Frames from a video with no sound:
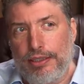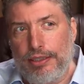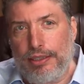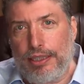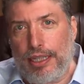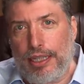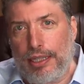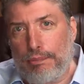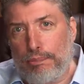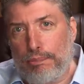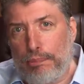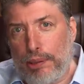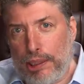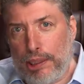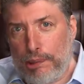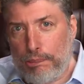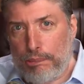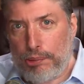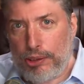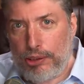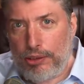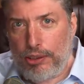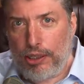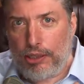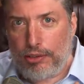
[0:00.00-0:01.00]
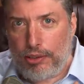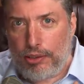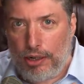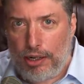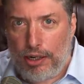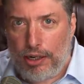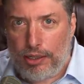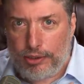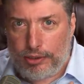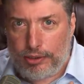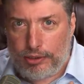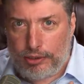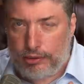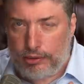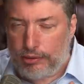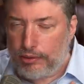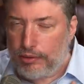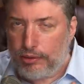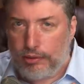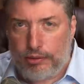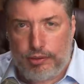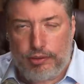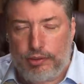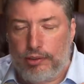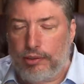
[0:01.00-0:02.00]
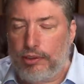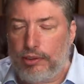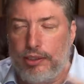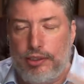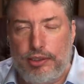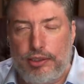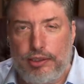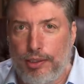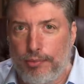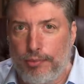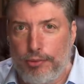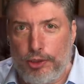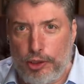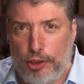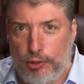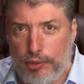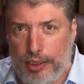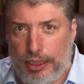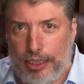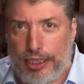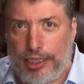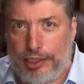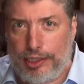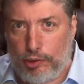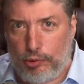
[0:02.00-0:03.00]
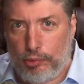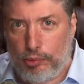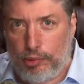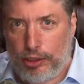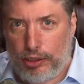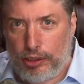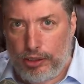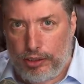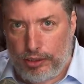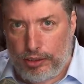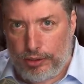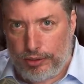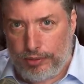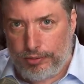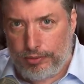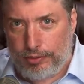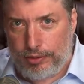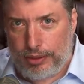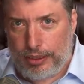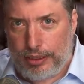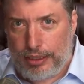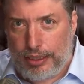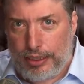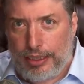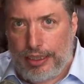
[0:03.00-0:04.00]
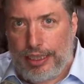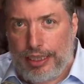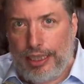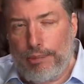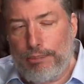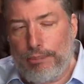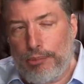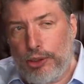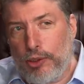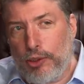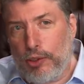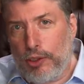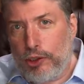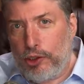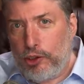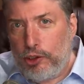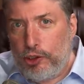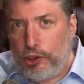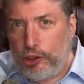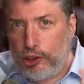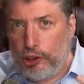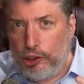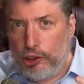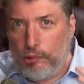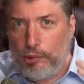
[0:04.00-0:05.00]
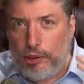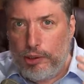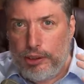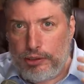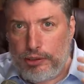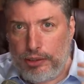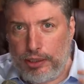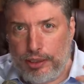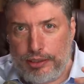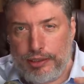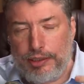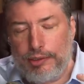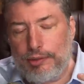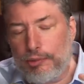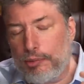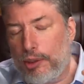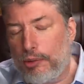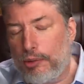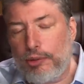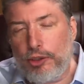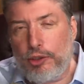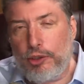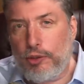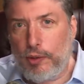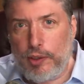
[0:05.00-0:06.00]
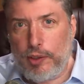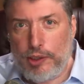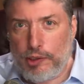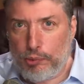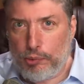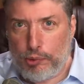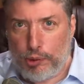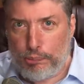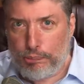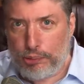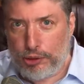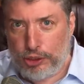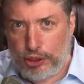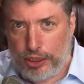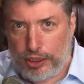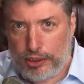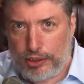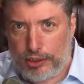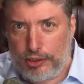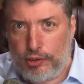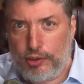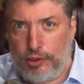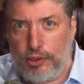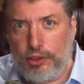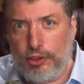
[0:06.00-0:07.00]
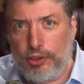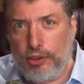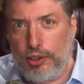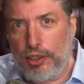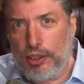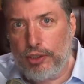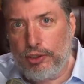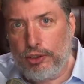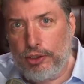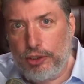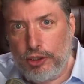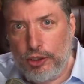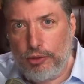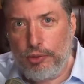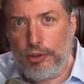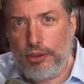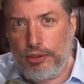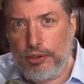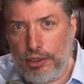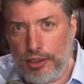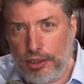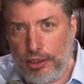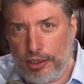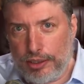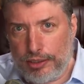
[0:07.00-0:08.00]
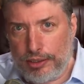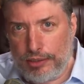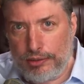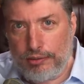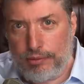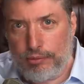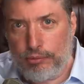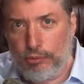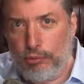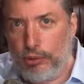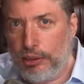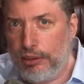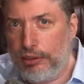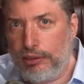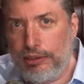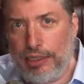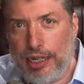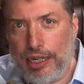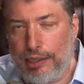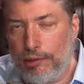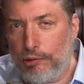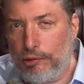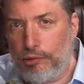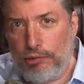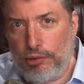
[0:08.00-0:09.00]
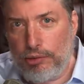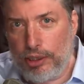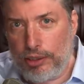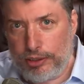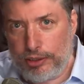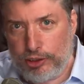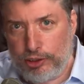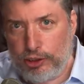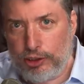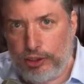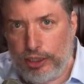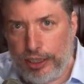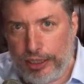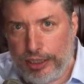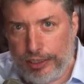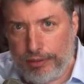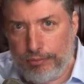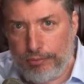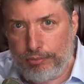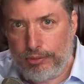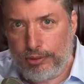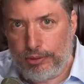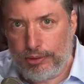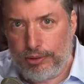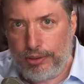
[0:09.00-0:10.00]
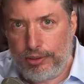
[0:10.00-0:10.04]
that people are honest to some degree as we are. And because you and I, eh, what we're doing is we're projecting, because you and I would not run a scam.